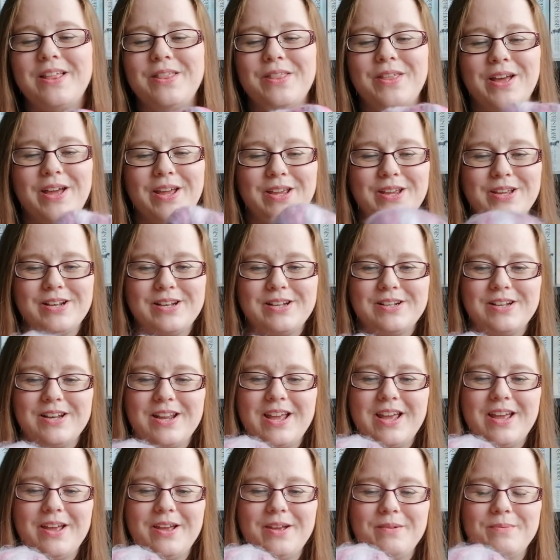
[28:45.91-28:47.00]
that I
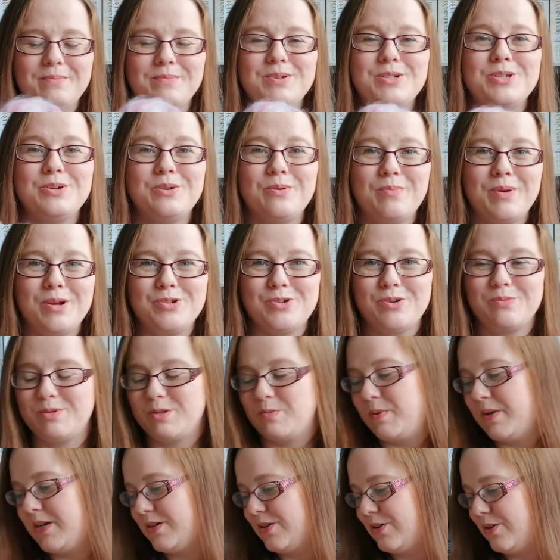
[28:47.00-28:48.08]
can do on my drop
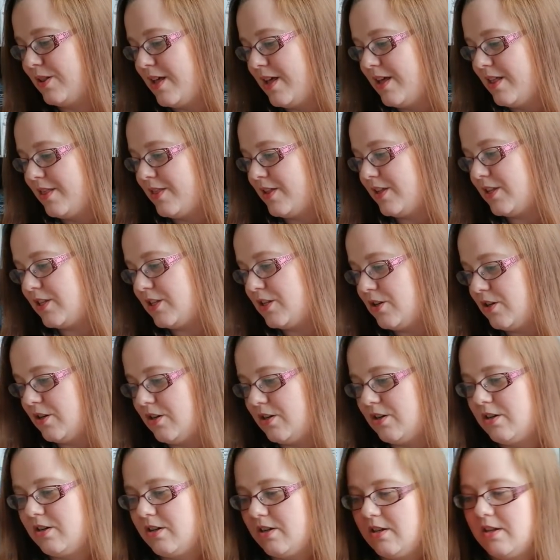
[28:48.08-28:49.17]
spindle that's
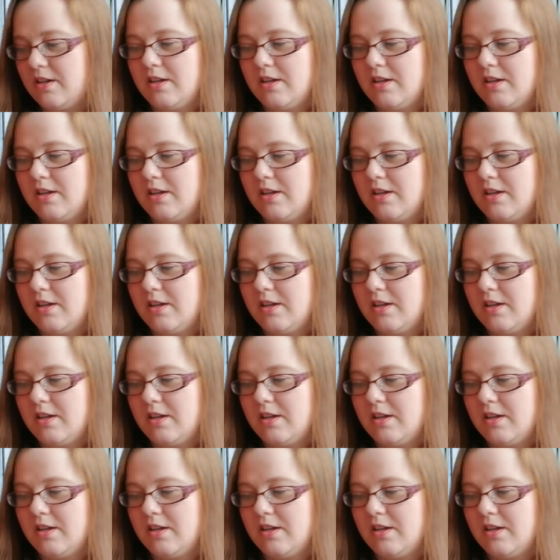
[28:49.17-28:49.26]
not